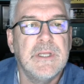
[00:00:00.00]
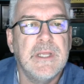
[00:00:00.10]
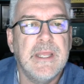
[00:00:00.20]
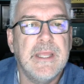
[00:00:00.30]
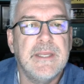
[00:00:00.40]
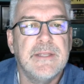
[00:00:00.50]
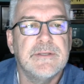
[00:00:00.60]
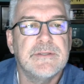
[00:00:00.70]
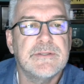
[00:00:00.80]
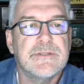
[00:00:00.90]
it
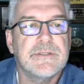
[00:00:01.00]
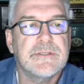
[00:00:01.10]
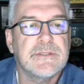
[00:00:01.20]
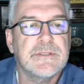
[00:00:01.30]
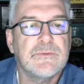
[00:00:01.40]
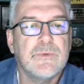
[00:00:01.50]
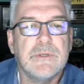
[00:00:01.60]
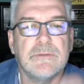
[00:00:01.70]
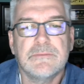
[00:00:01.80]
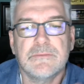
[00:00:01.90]
is,
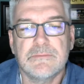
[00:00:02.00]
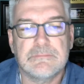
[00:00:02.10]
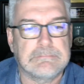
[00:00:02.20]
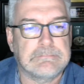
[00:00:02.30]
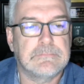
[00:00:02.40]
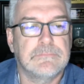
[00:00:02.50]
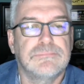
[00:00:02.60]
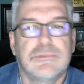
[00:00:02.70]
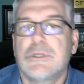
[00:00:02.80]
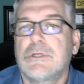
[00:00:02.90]
well,
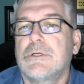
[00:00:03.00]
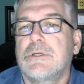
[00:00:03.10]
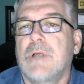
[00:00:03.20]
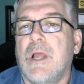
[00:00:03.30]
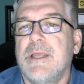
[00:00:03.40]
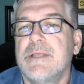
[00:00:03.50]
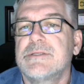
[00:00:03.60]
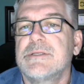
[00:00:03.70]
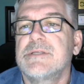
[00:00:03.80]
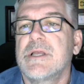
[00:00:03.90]
I can't see
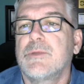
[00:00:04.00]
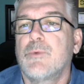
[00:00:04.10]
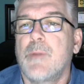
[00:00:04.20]
exactly where I